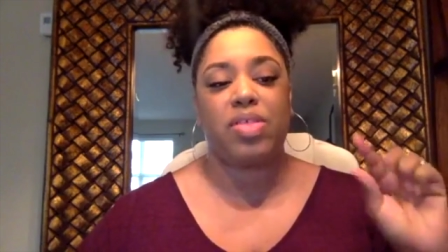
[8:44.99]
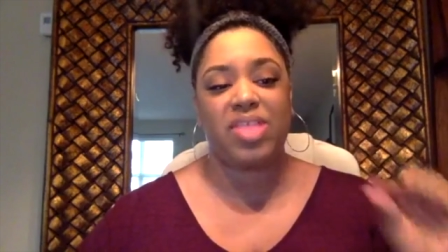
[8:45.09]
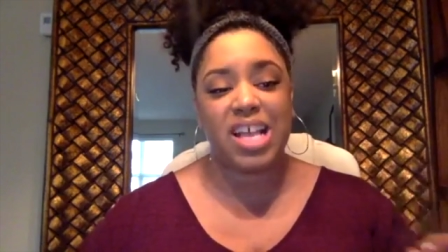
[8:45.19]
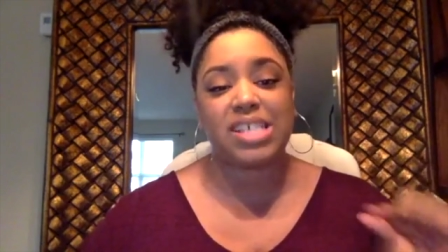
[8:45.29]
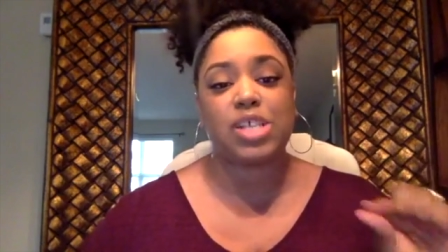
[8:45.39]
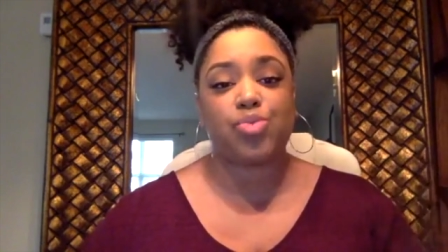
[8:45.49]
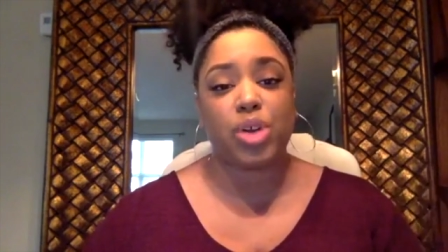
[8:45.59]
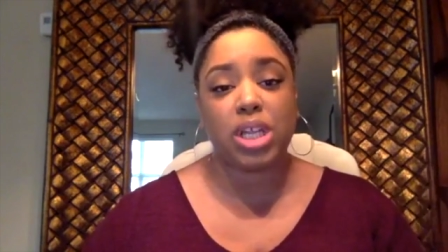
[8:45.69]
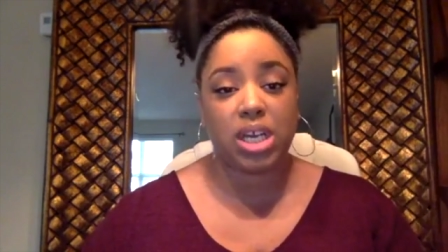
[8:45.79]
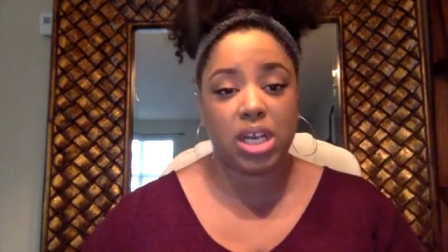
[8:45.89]
This is
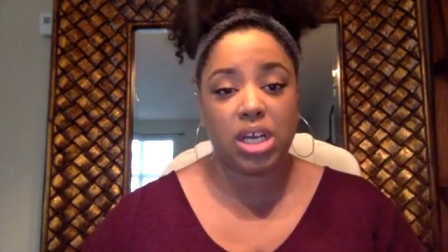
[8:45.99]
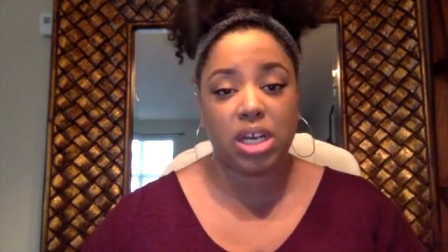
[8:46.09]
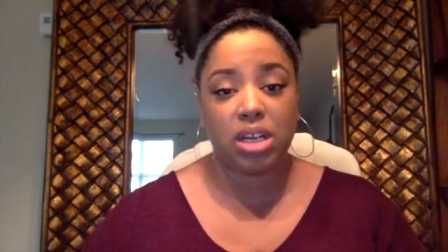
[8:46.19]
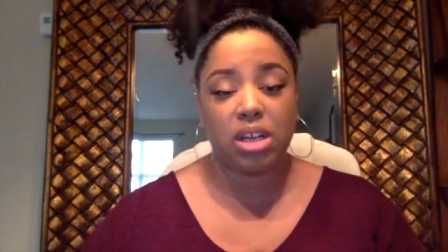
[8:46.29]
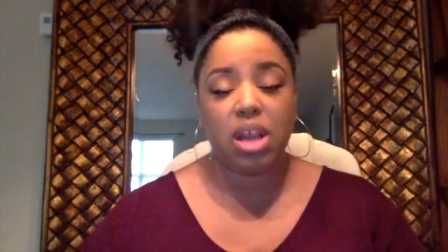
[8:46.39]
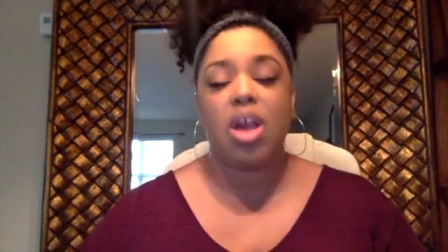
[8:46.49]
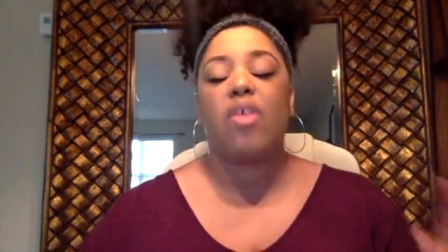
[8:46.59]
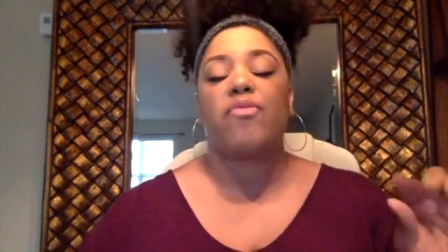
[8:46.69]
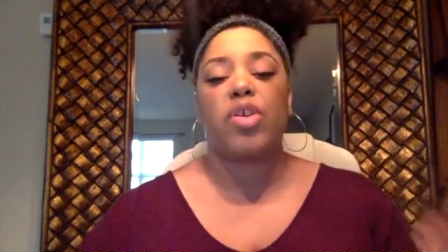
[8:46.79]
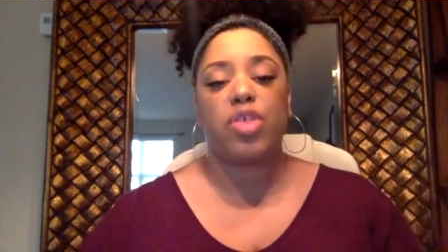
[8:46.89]
really good
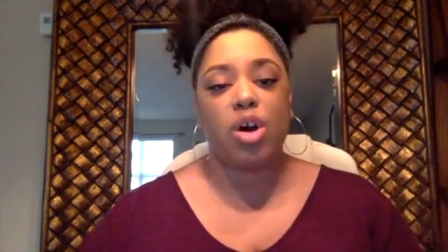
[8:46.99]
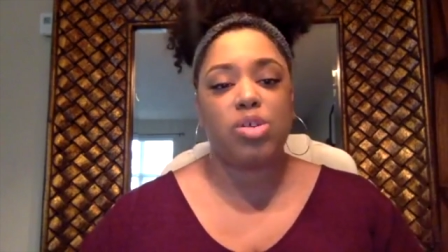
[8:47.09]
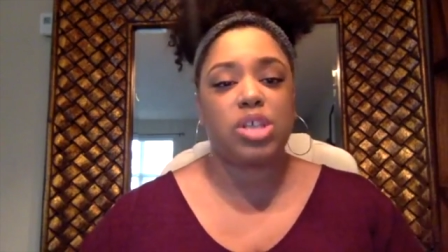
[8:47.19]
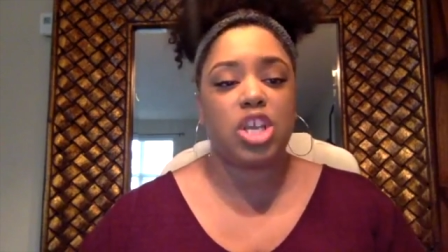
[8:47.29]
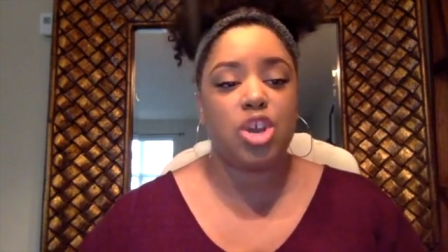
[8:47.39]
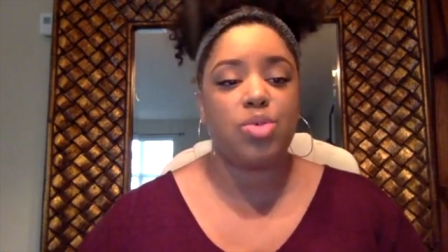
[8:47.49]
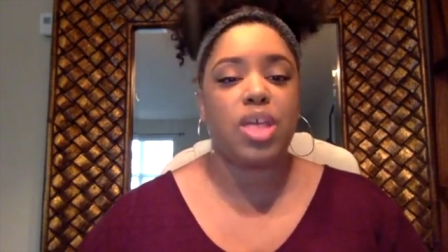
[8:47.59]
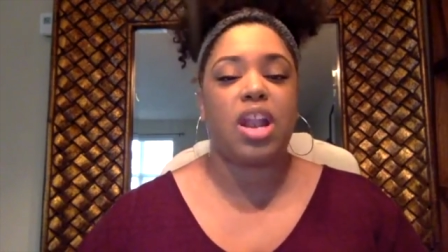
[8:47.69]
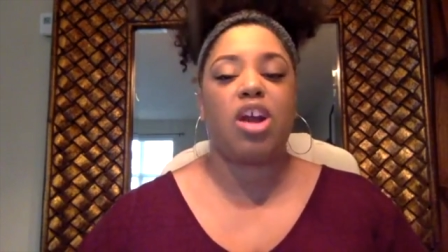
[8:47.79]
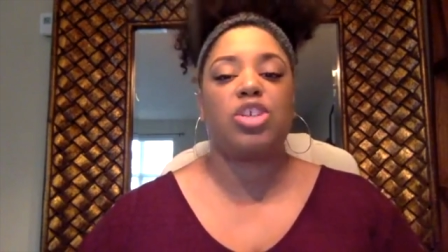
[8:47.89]
for those of you that
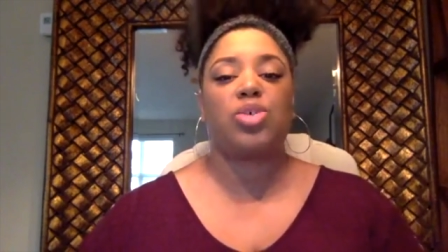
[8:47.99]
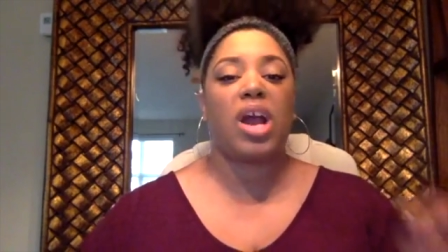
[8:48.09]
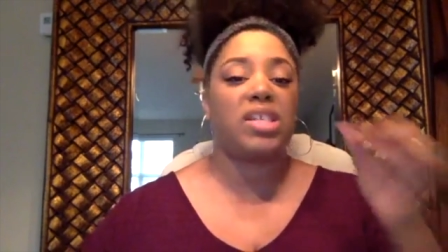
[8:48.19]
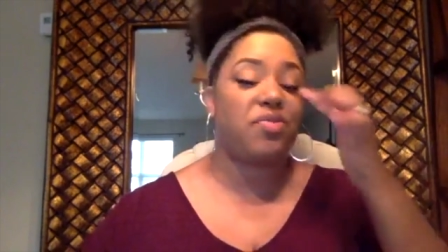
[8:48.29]
are trying to